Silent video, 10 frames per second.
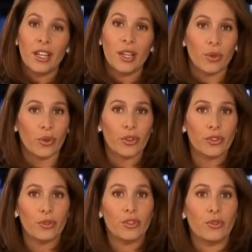in order
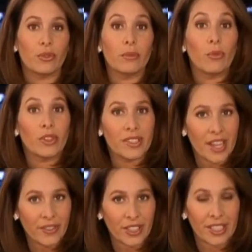to ensure more
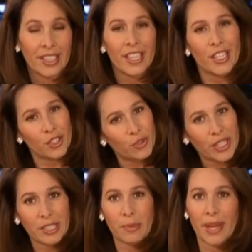safety? It's a
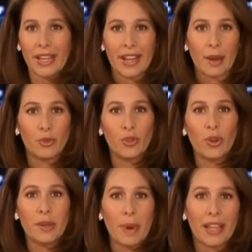tricky debate, and I'm
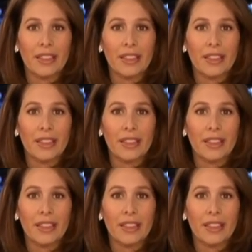joined by